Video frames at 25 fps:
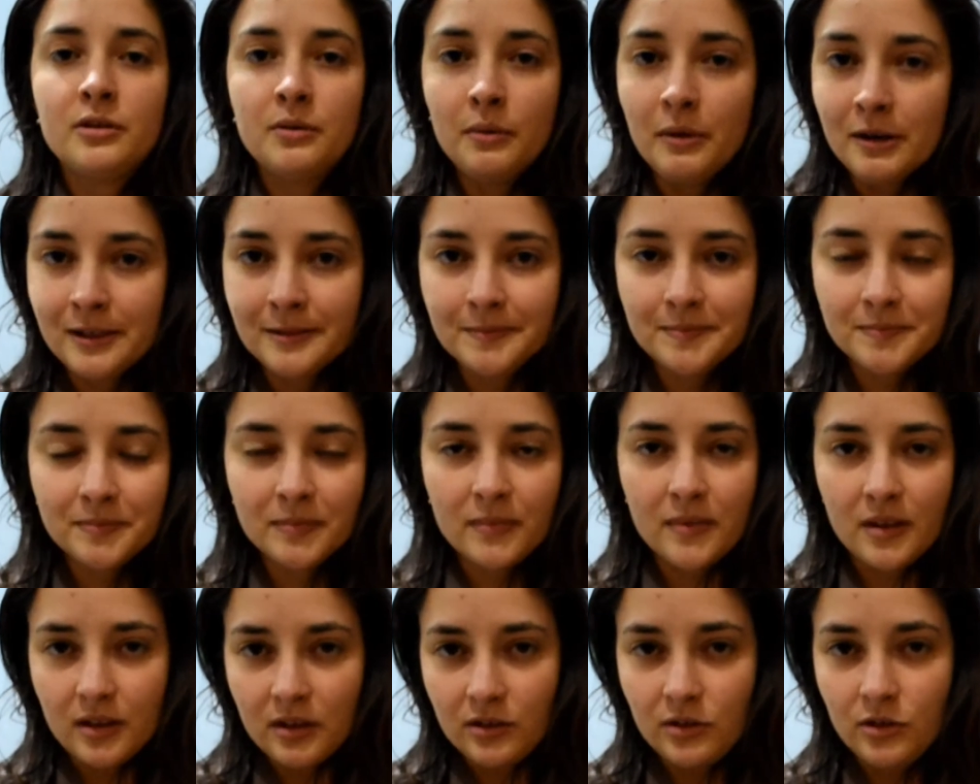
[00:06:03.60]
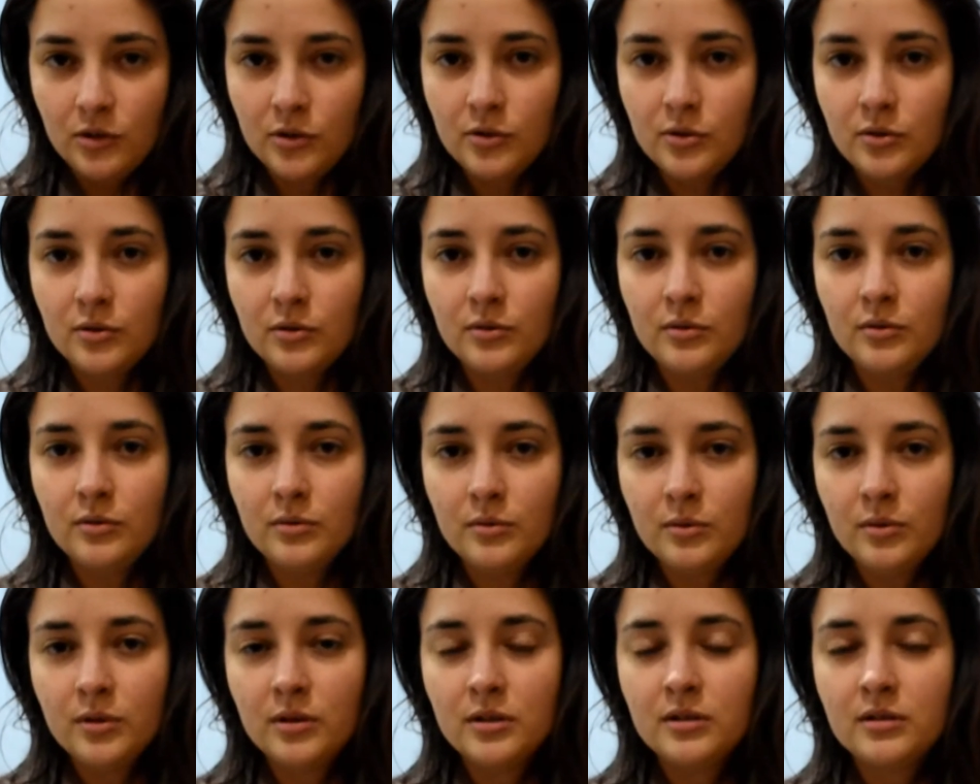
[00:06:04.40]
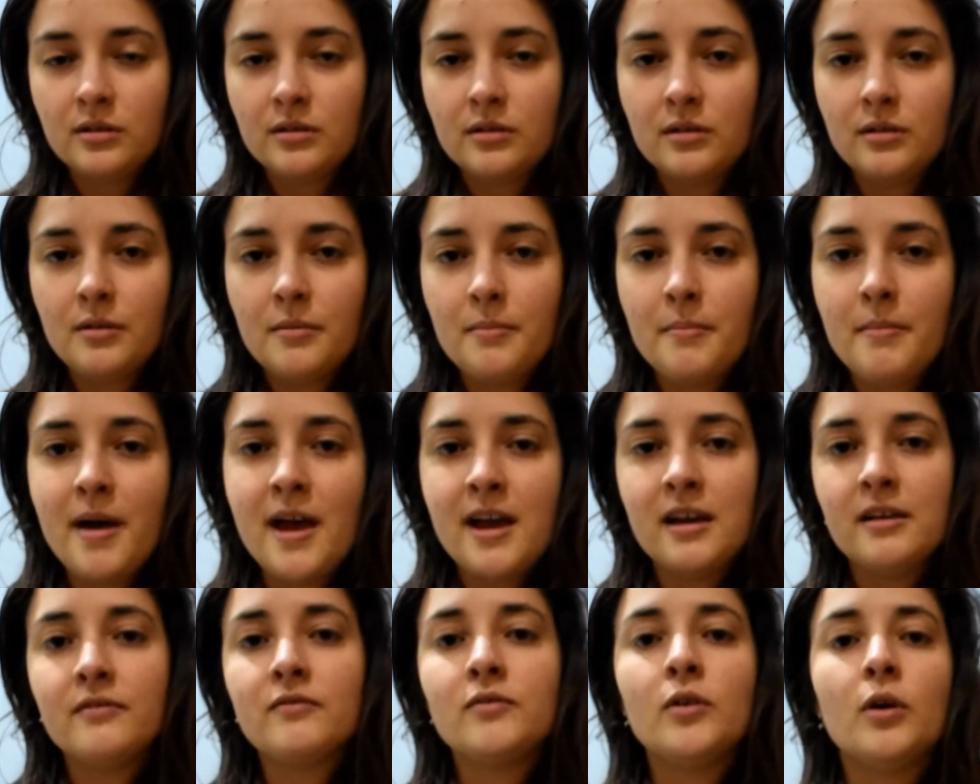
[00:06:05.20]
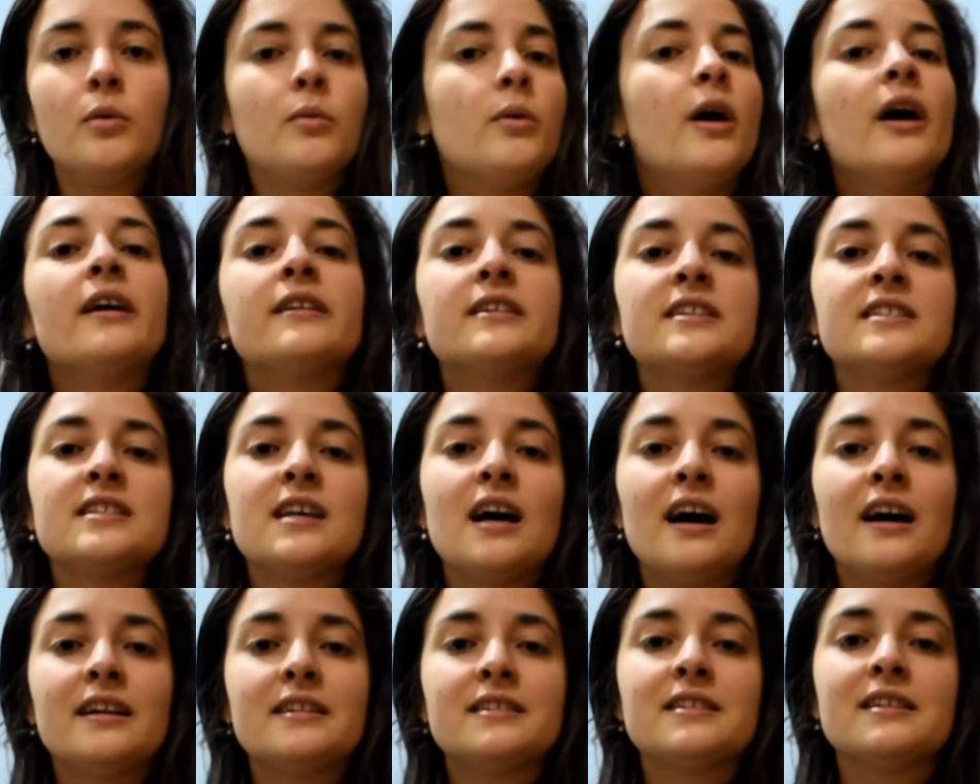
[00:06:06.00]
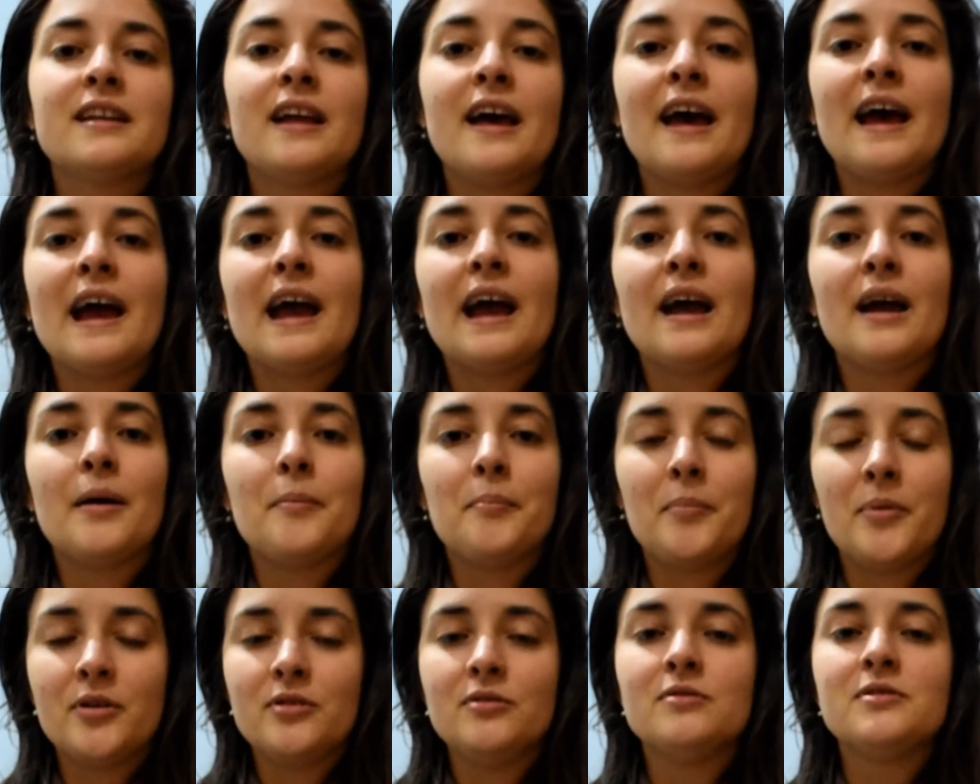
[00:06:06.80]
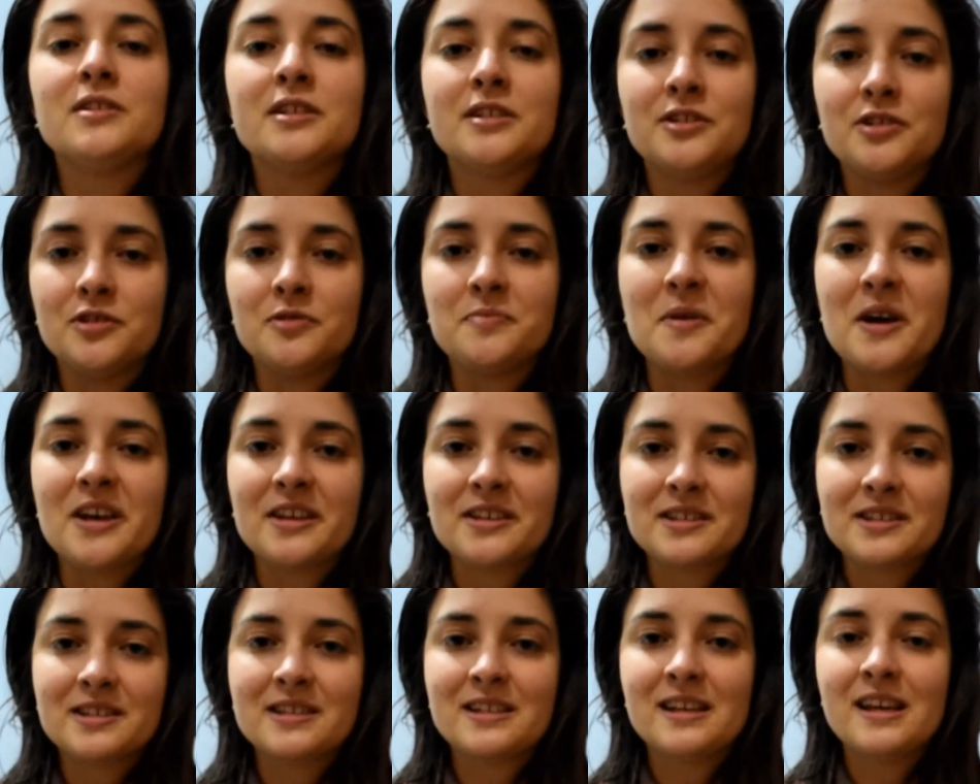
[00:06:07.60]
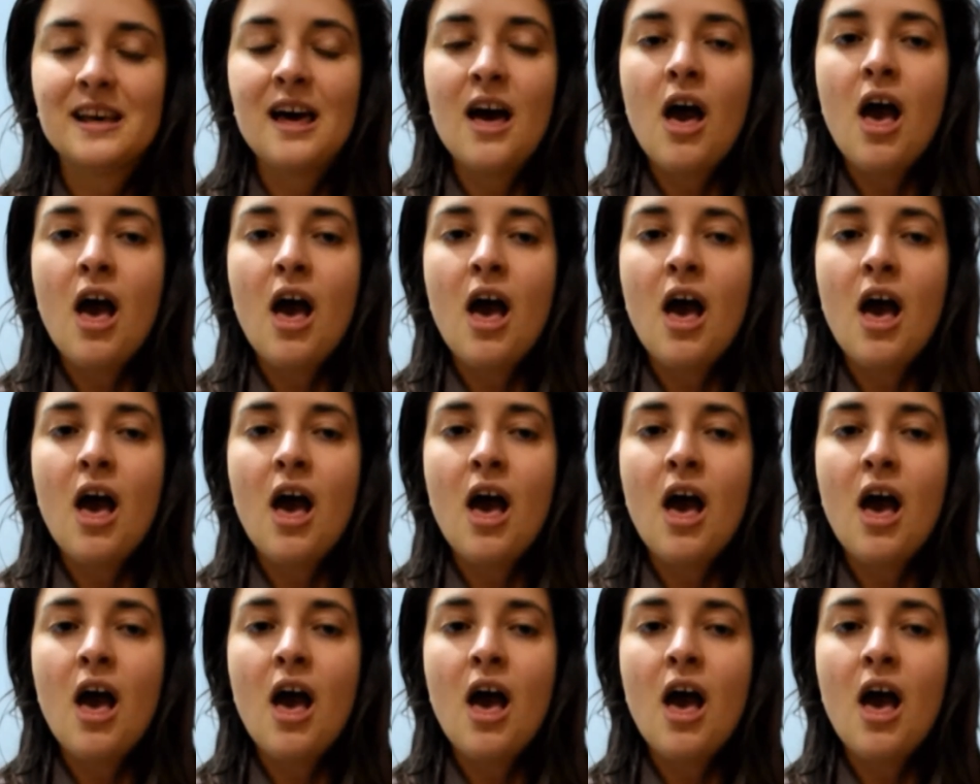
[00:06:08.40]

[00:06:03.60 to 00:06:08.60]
know what, you may have not worked as hard today, but you did your best.